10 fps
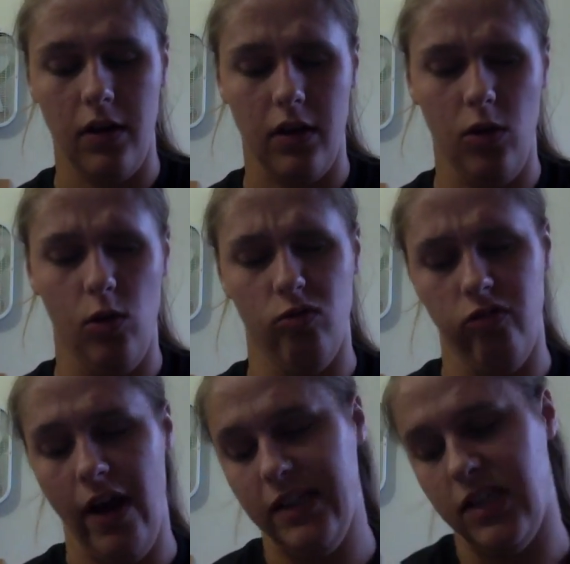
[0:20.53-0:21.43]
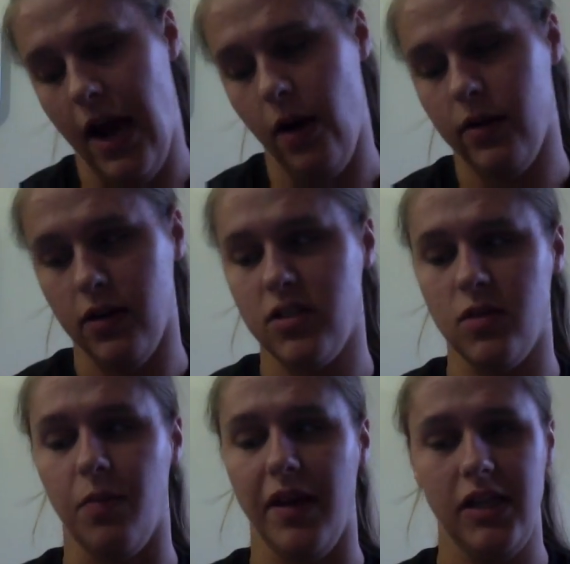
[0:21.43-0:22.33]
you write down your
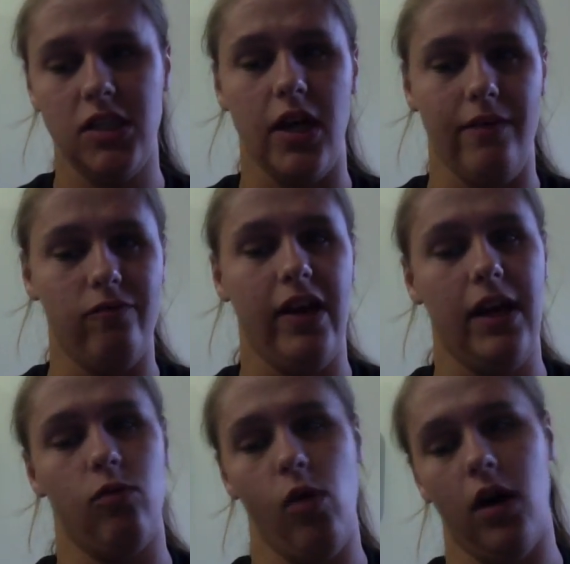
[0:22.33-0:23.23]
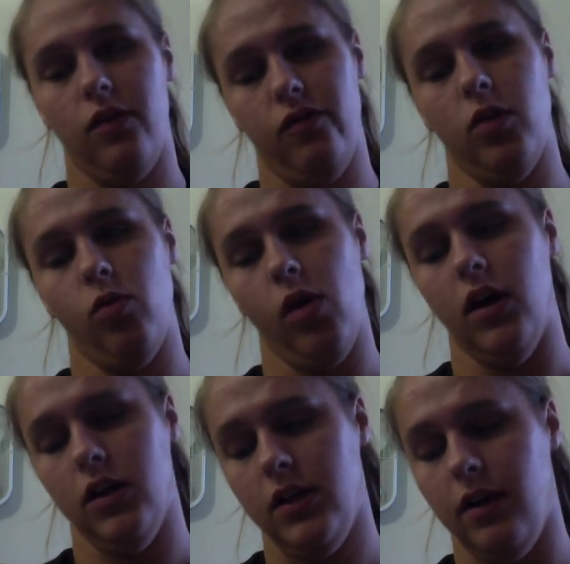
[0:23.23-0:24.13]
speech and read it word for
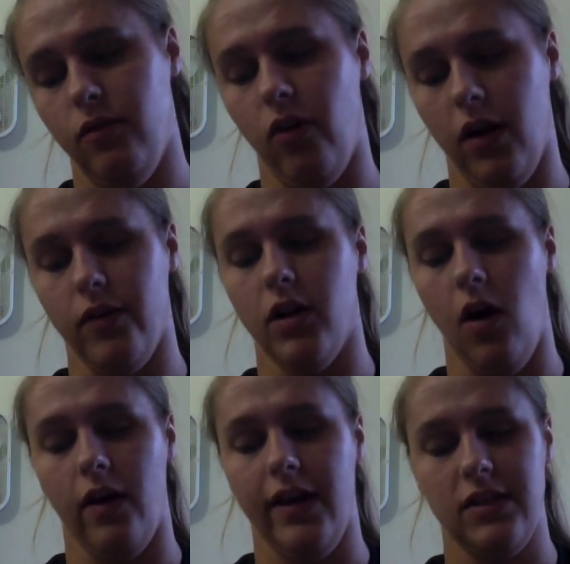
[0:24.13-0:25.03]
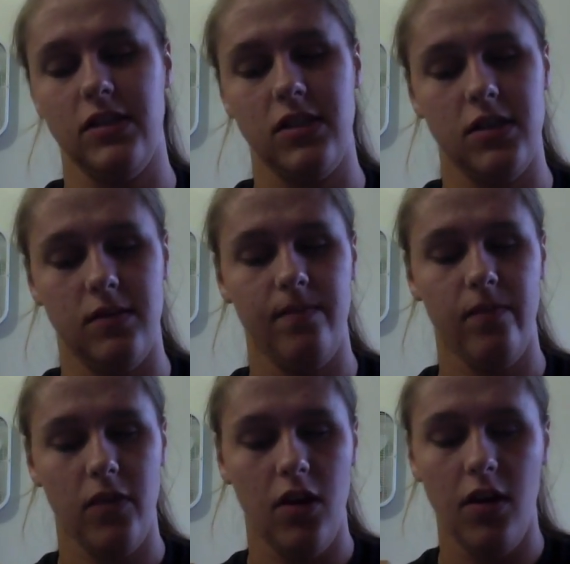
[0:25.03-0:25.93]
word in front of your audience.
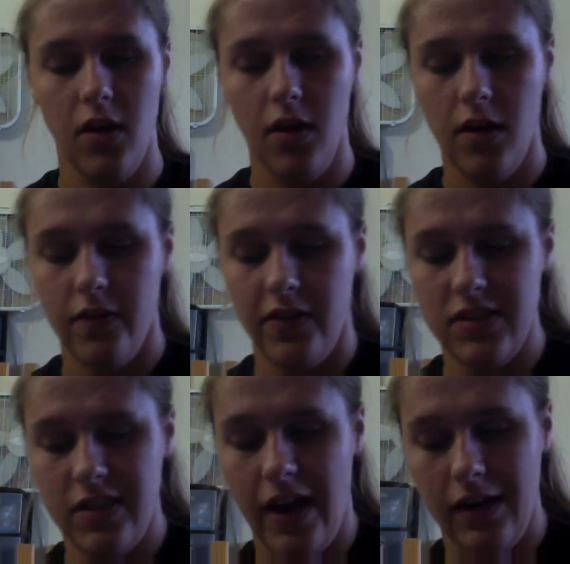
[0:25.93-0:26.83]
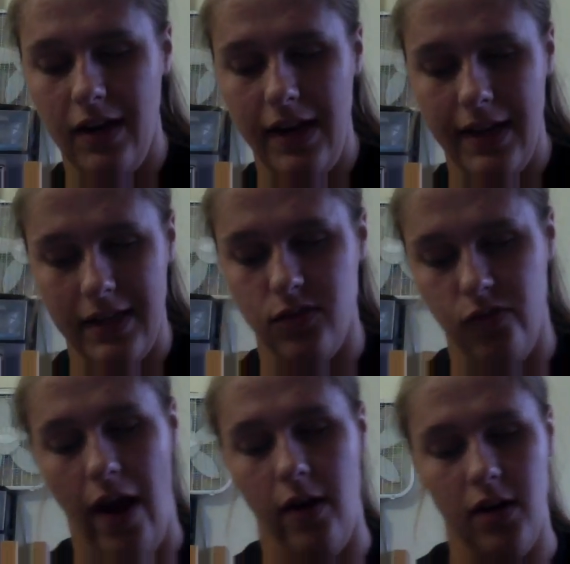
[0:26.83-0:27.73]
This technique is
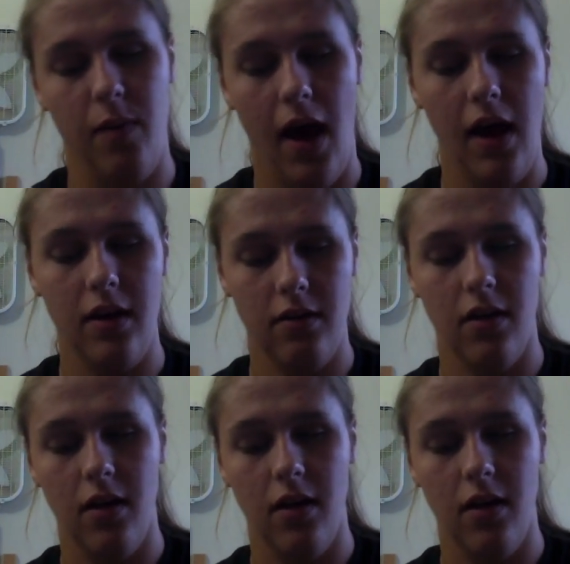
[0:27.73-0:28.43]
frowned upon.